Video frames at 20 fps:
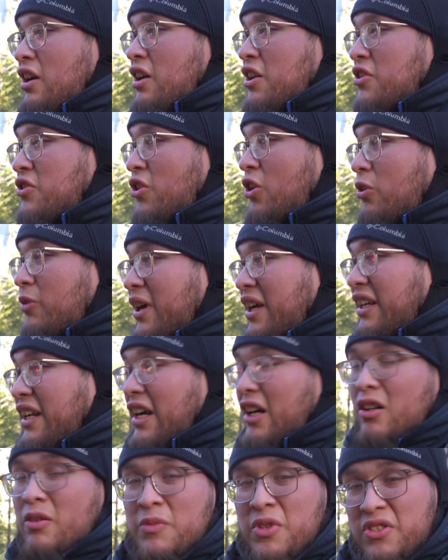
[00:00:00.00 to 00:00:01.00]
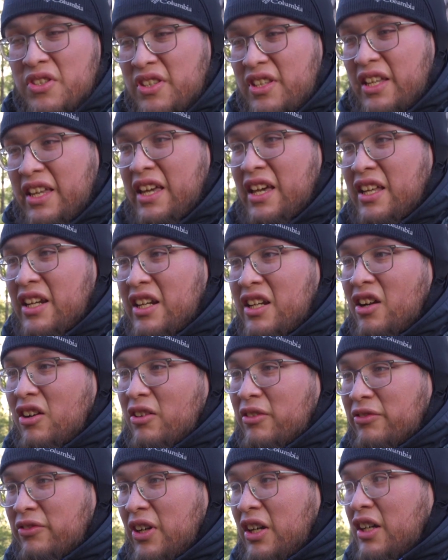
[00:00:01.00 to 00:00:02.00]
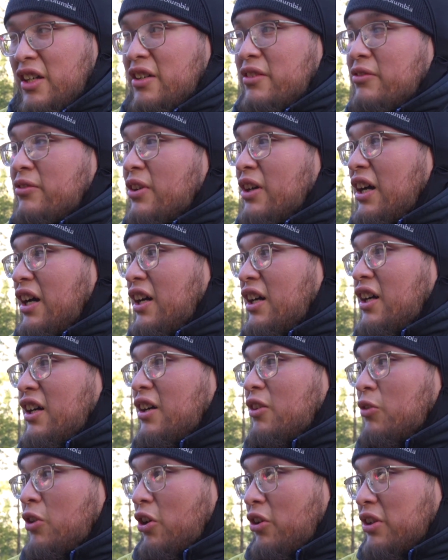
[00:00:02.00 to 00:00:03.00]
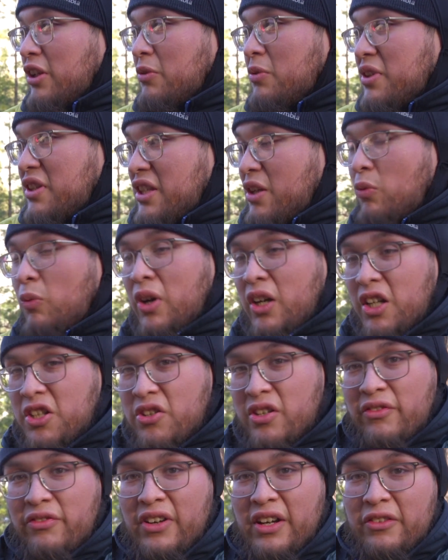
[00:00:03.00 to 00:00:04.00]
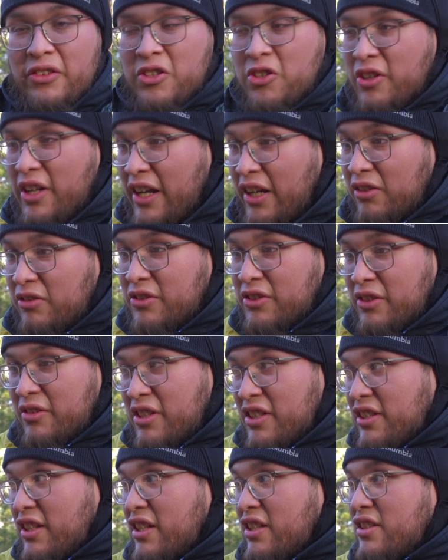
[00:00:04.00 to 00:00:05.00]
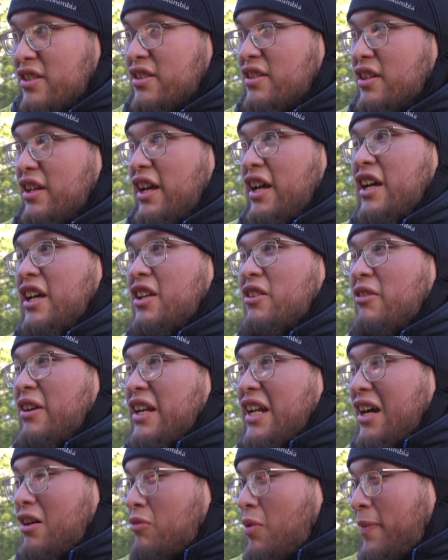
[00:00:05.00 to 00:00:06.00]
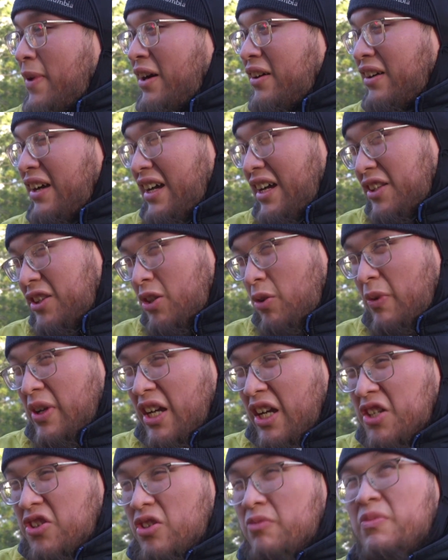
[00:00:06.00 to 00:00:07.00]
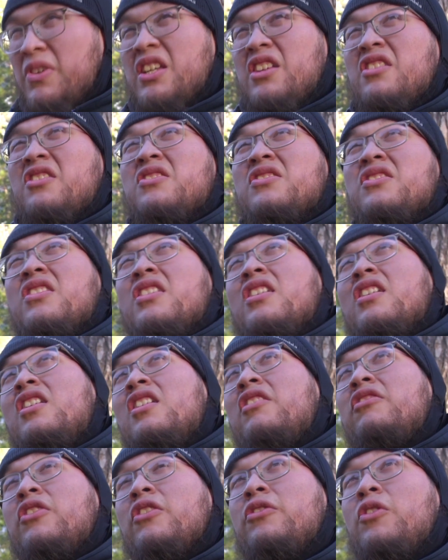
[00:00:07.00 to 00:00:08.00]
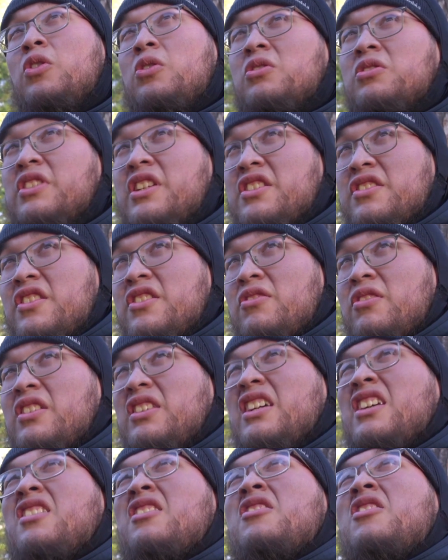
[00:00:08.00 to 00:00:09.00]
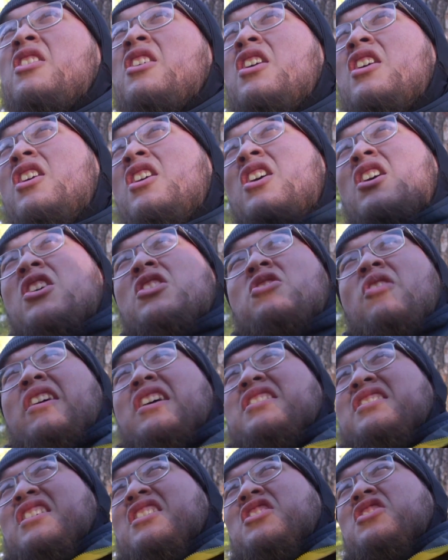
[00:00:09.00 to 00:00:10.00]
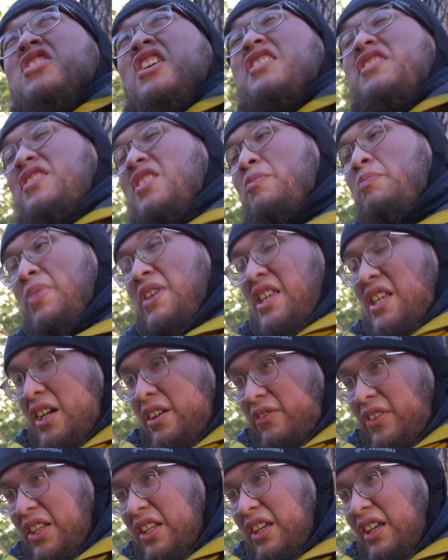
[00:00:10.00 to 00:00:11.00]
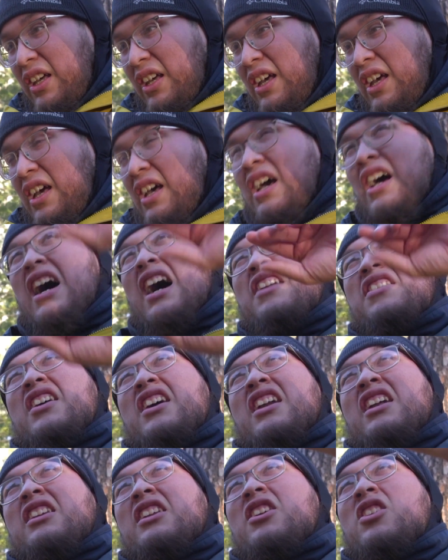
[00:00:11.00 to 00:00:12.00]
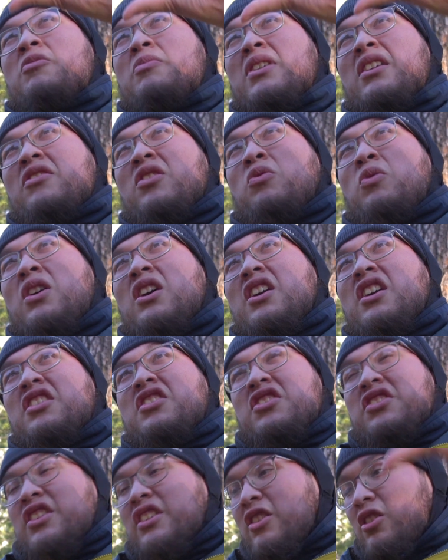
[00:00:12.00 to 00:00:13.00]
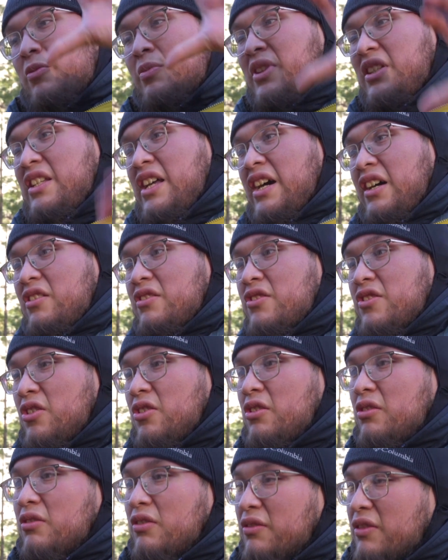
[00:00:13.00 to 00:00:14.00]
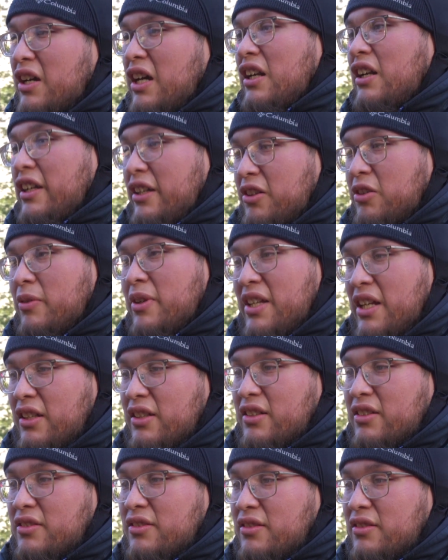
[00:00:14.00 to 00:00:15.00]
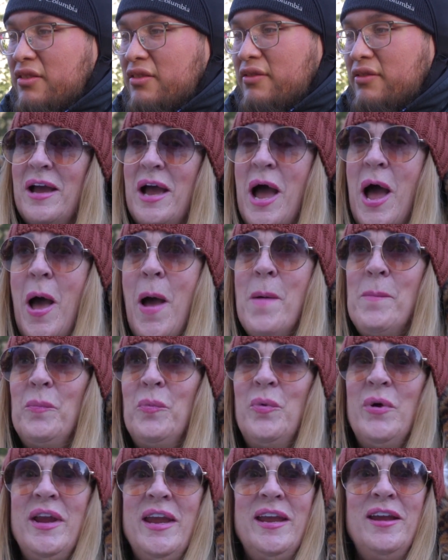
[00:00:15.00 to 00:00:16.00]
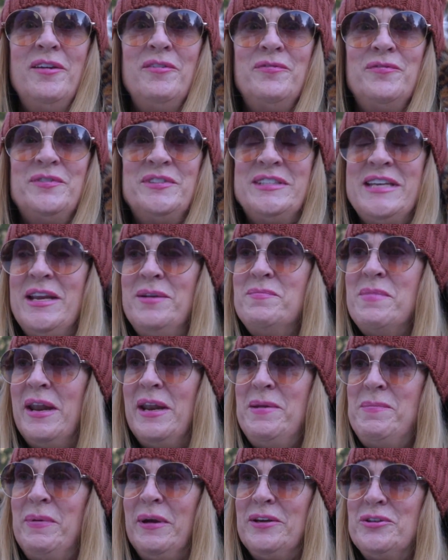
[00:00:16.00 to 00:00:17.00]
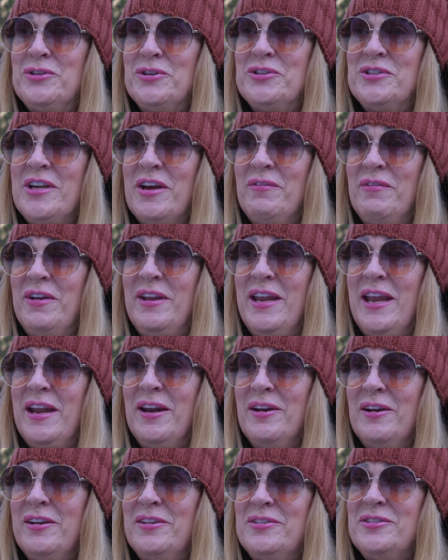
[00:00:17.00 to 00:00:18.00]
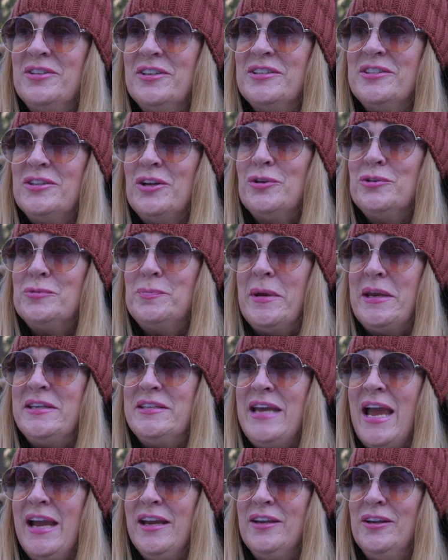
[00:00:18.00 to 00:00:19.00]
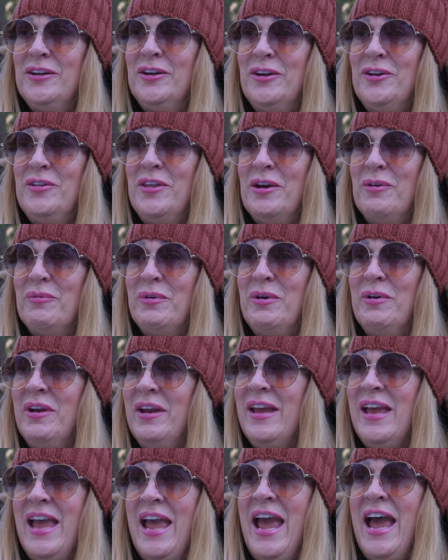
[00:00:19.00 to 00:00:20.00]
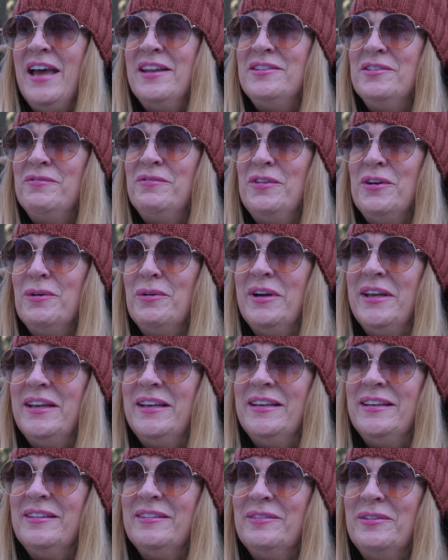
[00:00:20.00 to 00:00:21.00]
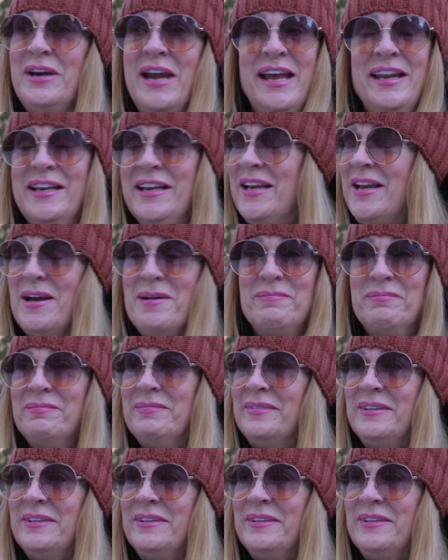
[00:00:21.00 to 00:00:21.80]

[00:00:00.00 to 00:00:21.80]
So right now I'm using the Canon R five, uh, currently with the one hundred to five hundred L series lens, and right now I'm about three hundred meters for focal distance right there. So I can see just the peak of it, and then a little bit of the water and just a little bit down. So kind of liking the way that looks. Um, we've seen many pictures of it, and it's just so spectacular that we had to view it. We had to come.